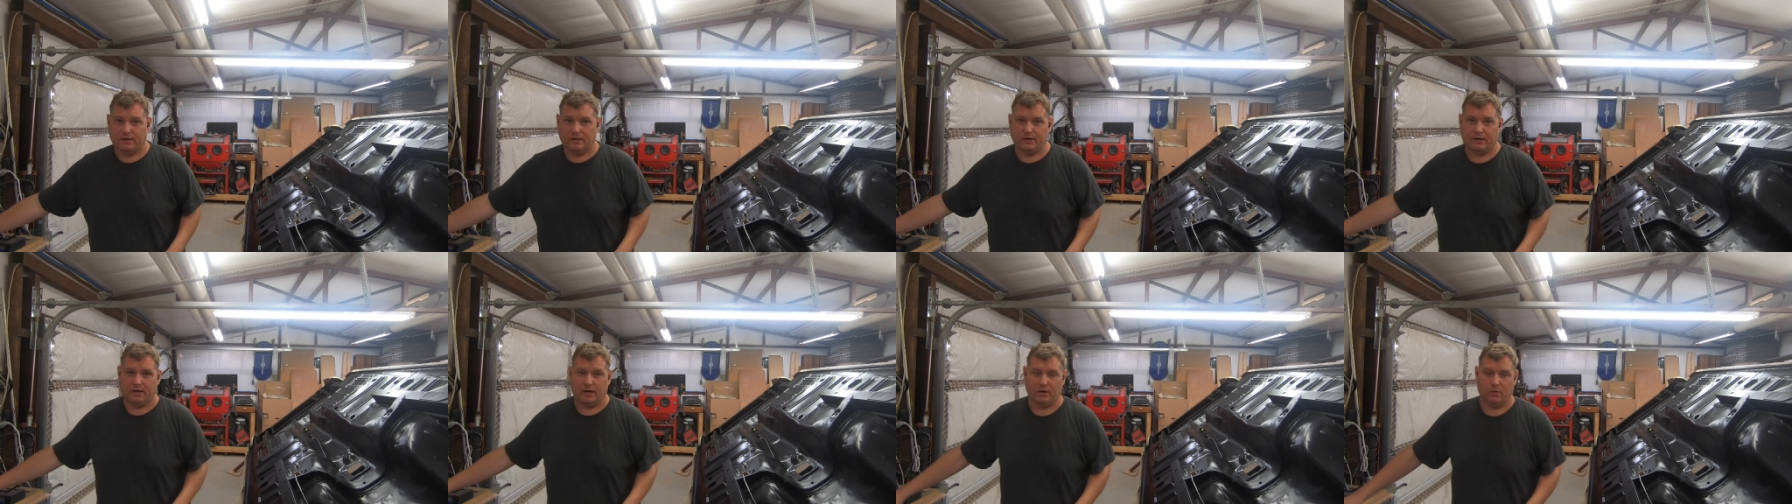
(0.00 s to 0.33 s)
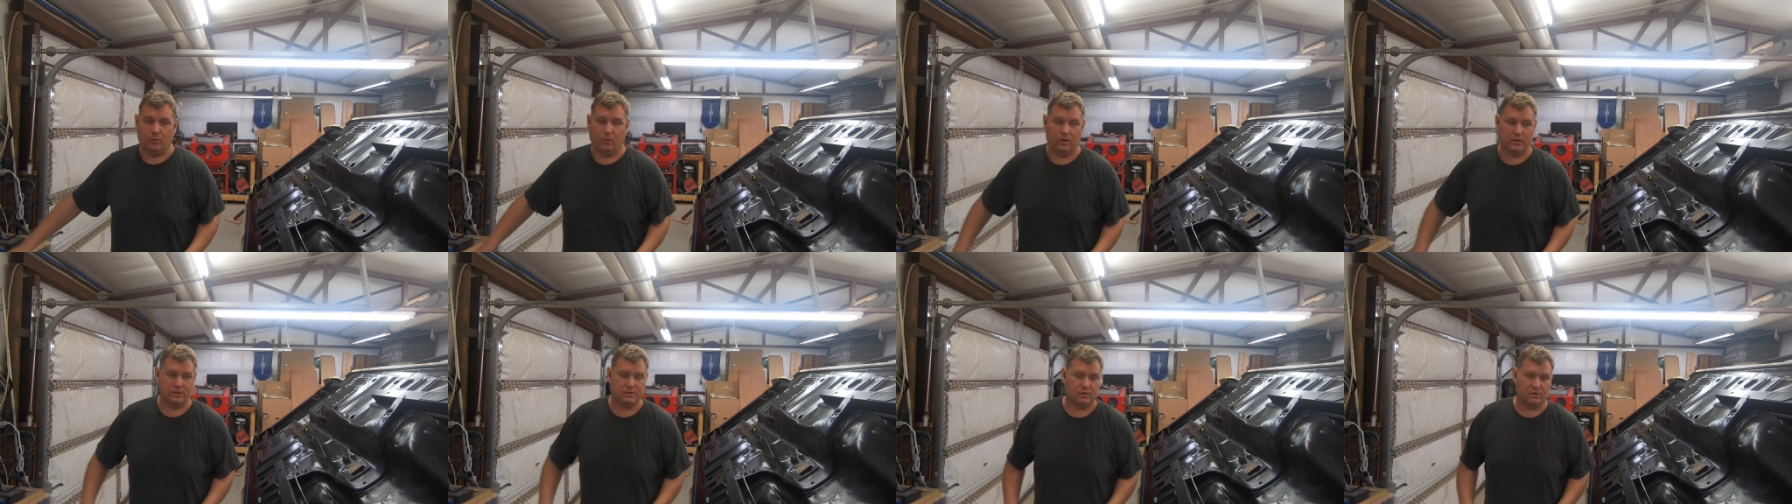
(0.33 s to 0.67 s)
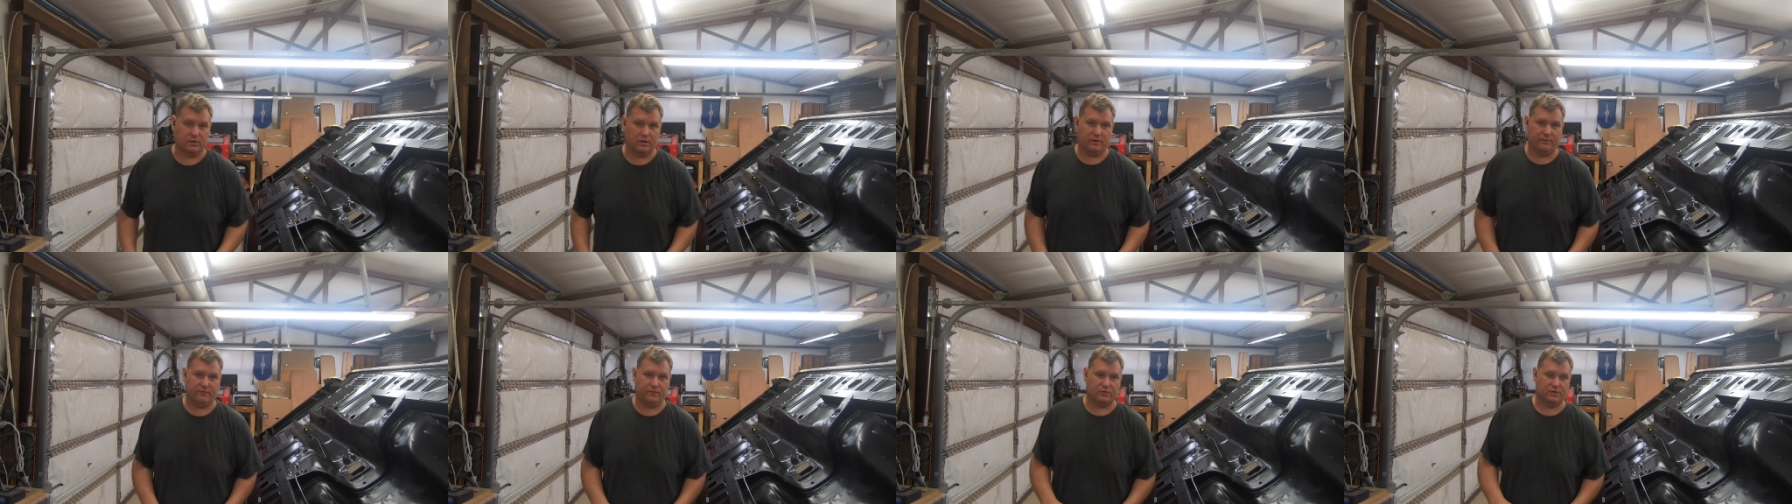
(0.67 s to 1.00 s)
I was
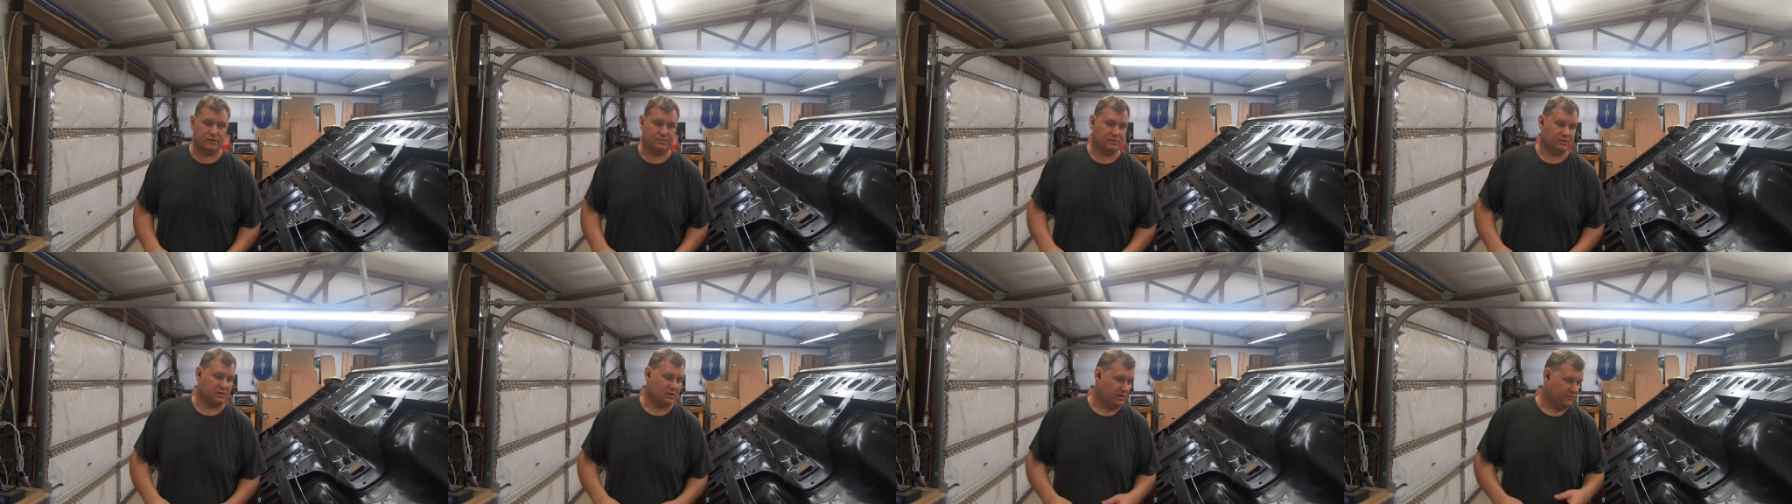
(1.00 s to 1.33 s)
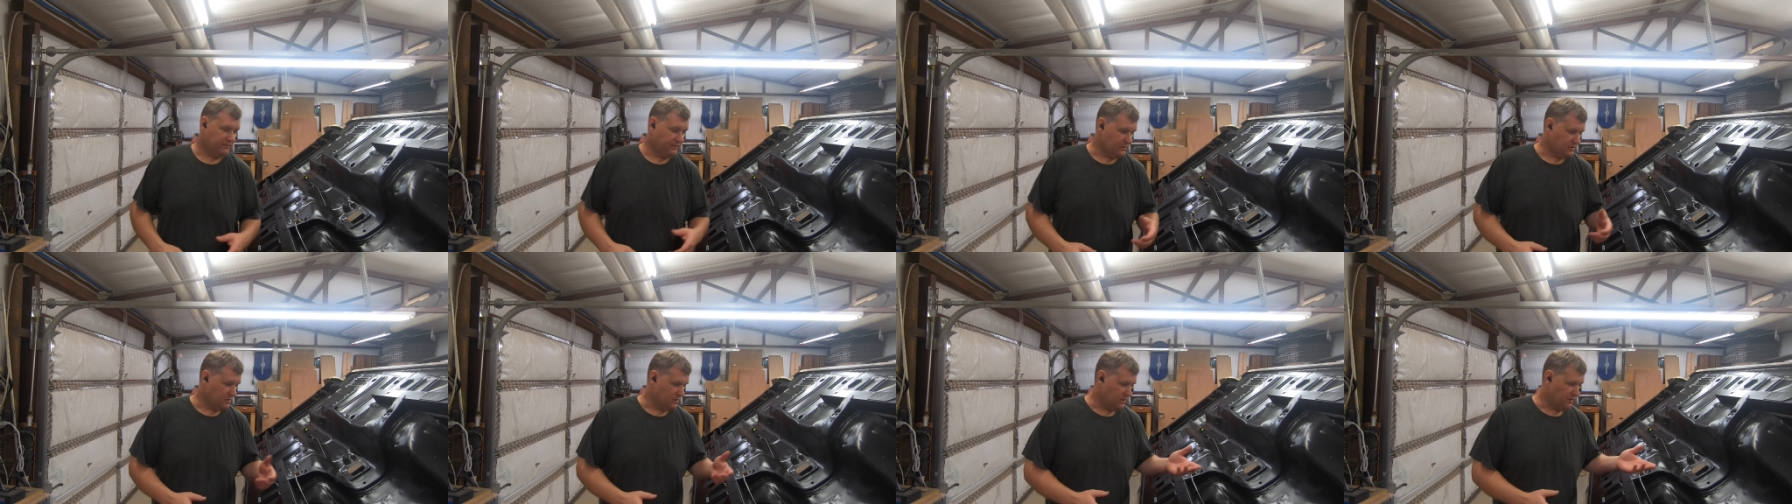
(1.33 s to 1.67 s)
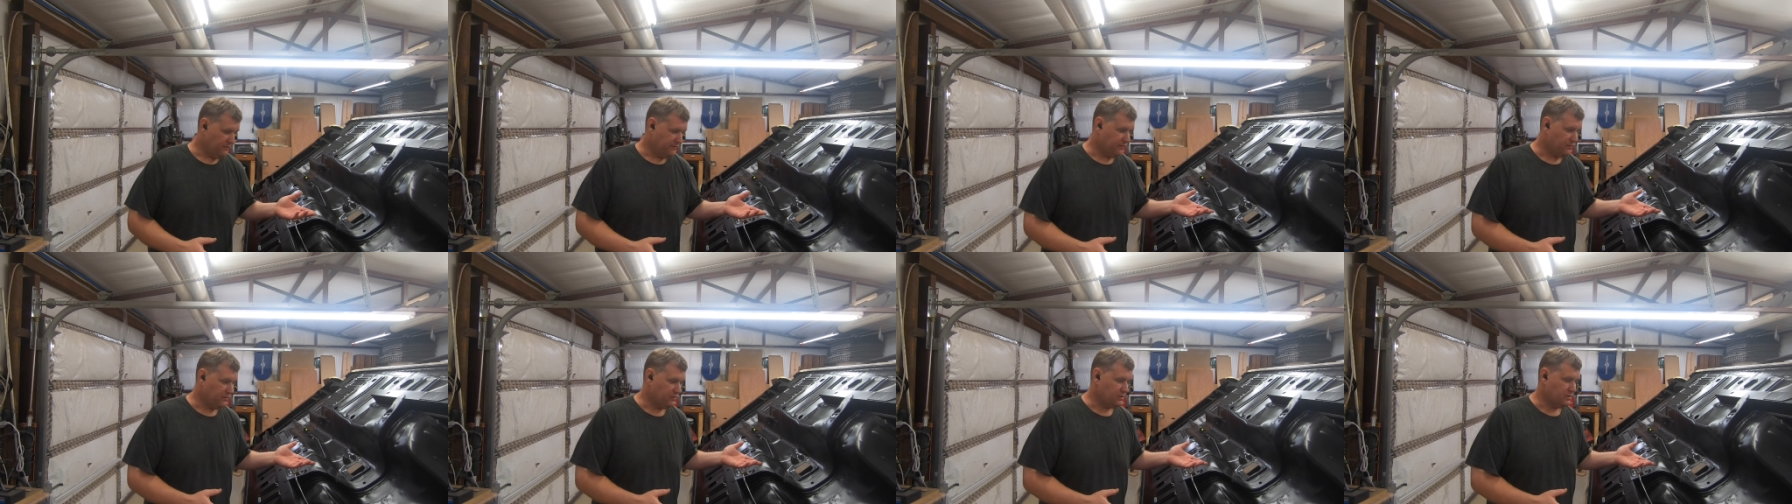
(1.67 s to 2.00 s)
looking for some stuff. I was looking
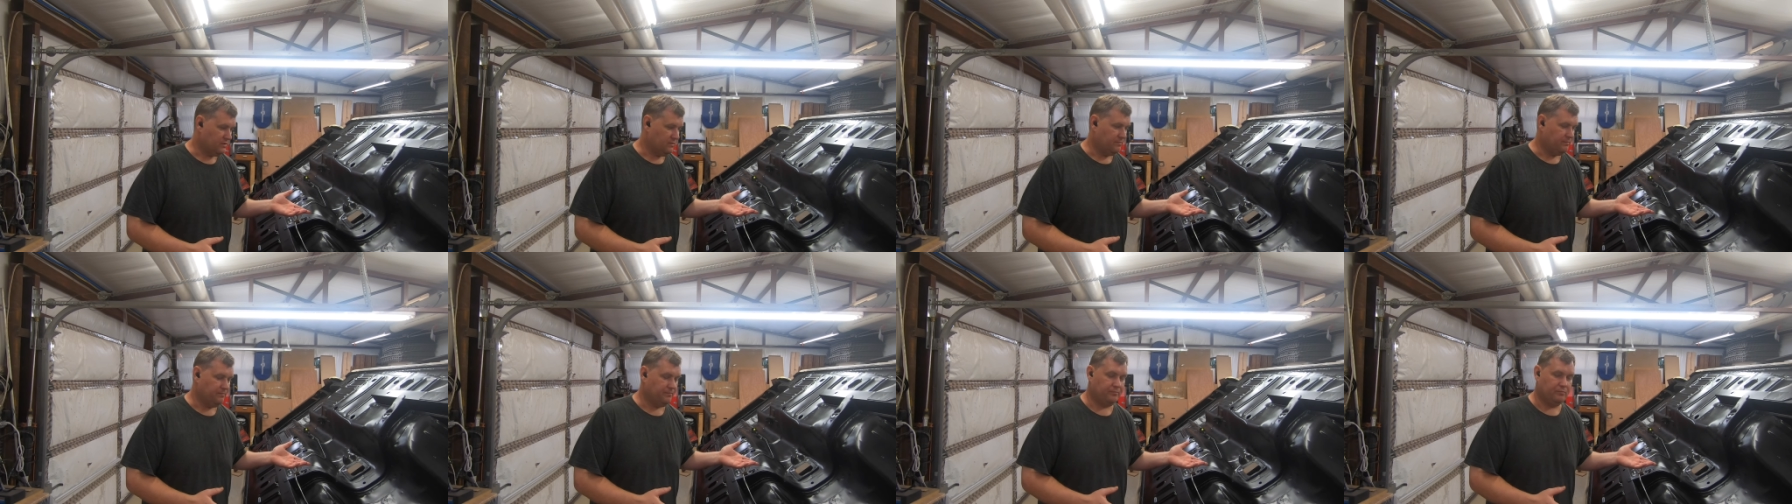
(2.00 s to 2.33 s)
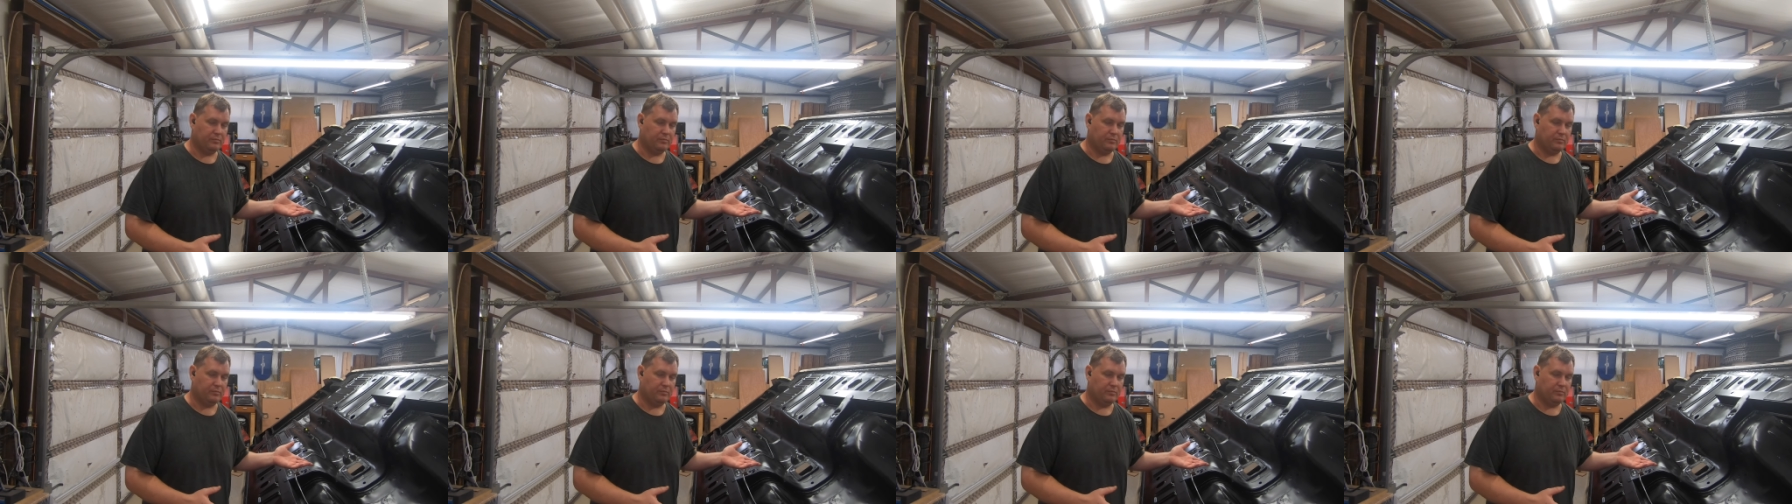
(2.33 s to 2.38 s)
for some